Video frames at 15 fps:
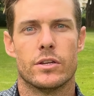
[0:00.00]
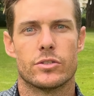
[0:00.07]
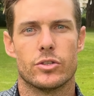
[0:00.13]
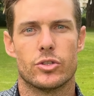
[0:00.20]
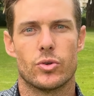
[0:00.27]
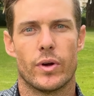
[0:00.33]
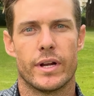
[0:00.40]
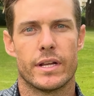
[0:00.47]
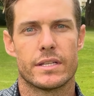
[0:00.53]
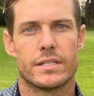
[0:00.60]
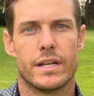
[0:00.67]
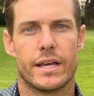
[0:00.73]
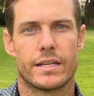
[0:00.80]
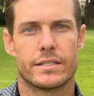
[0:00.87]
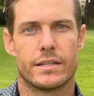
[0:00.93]
So join us
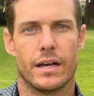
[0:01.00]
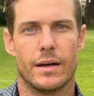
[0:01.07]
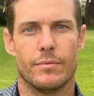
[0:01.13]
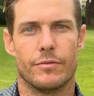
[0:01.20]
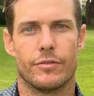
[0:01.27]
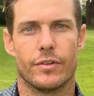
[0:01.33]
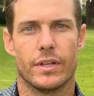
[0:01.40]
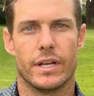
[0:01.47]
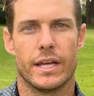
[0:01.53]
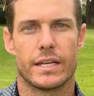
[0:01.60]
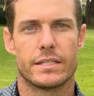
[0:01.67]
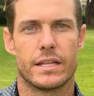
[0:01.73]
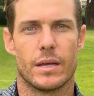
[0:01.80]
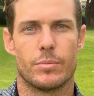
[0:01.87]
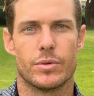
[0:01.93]
next time for the
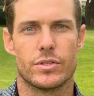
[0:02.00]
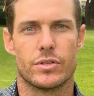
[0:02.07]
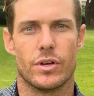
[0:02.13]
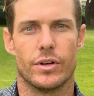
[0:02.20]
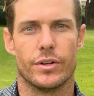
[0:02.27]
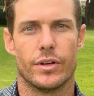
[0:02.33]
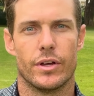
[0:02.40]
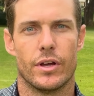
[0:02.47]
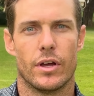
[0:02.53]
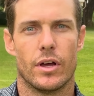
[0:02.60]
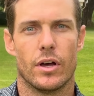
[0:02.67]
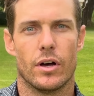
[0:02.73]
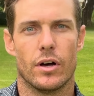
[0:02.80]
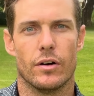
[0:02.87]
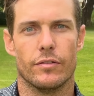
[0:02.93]
next episode
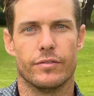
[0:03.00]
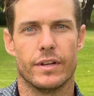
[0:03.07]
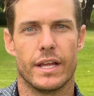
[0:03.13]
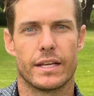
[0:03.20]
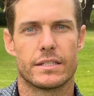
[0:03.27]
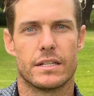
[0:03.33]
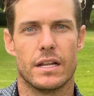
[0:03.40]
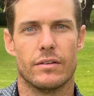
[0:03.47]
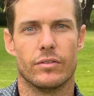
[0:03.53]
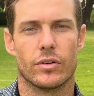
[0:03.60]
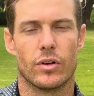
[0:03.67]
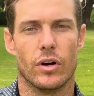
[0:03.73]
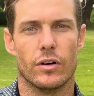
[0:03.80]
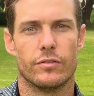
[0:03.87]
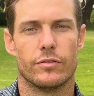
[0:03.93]
of Next Level
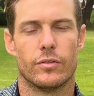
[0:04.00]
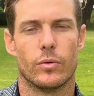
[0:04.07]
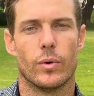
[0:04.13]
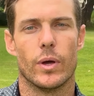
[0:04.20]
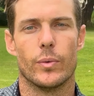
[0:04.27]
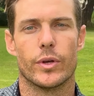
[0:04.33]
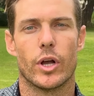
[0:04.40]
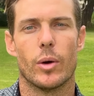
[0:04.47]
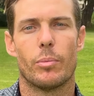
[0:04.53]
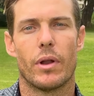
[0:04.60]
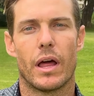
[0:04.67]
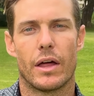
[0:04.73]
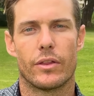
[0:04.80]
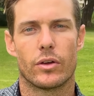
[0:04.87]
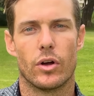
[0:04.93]
Golf, where we go play
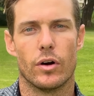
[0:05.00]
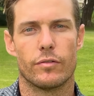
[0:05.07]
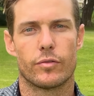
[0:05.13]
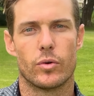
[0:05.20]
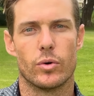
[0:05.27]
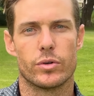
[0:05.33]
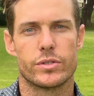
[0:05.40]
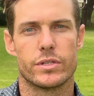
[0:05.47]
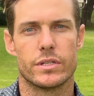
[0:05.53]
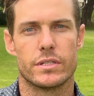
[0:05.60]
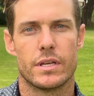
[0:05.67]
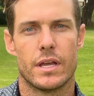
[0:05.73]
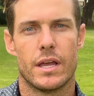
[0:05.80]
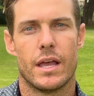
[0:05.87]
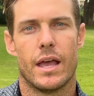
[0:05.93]
other golf courses,
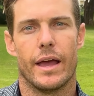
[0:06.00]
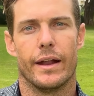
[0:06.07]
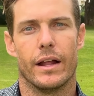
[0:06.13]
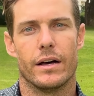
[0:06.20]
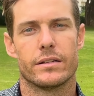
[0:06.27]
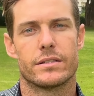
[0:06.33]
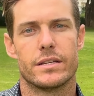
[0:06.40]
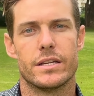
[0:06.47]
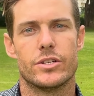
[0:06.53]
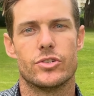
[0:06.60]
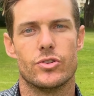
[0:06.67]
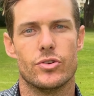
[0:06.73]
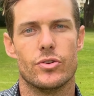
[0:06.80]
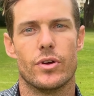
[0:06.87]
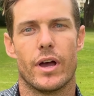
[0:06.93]
and I'll teach
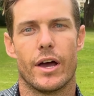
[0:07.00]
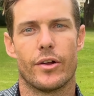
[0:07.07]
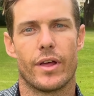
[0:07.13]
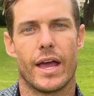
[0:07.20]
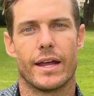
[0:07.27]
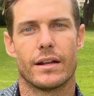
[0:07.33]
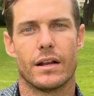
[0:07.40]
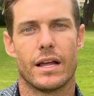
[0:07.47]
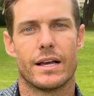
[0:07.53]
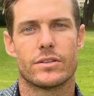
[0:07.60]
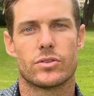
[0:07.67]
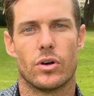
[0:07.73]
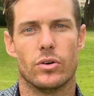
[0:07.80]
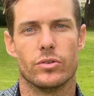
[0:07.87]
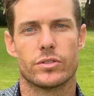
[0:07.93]
you how to analyze
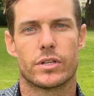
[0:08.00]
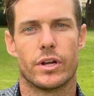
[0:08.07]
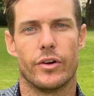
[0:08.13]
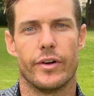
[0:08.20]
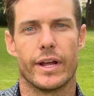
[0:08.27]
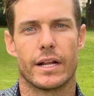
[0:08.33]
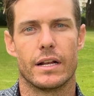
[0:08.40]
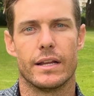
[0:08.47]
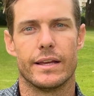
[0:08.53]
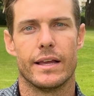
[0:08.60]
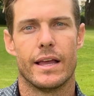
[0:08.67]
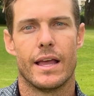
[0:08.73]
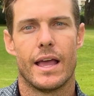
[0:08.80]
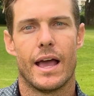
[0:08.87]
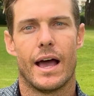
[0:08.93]
holes correctly,
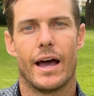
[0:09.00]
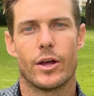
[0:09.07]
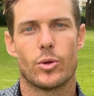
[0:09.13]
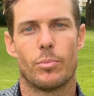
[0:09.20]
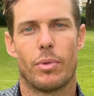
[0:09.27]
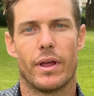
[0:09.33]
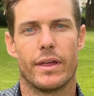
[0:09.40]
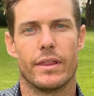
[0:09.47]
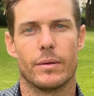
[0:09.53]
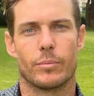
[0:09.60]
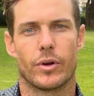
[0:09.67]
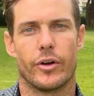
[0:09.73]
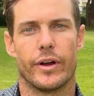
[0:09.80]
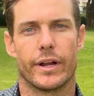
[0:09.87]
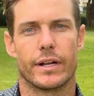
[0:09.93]
how to play them
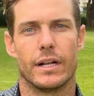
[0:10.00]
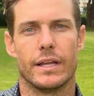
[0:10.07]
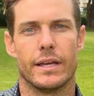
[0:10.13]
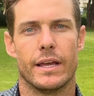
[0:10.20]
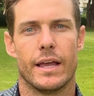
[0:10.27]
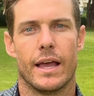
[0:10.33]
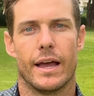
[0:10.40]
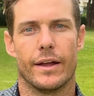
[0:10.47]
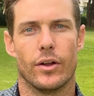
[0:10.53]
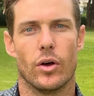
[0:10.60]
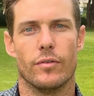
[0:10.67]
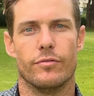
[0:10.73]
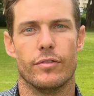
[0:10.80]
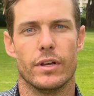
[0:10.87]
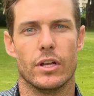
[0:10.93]
correctly, and
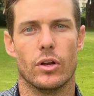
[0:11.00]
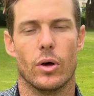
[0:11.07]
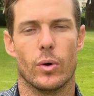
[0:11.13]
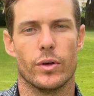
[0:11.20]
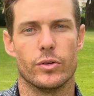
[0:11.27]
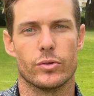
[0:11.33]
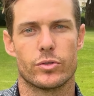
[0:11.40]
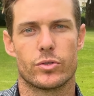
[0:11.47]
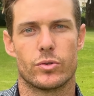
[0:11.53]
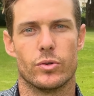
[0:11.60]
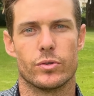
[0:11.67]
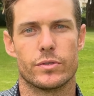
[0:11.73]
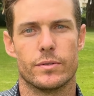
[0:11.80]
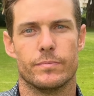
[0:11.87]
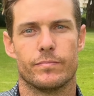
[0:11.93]
hopefully lower your
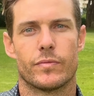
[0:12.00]
scores.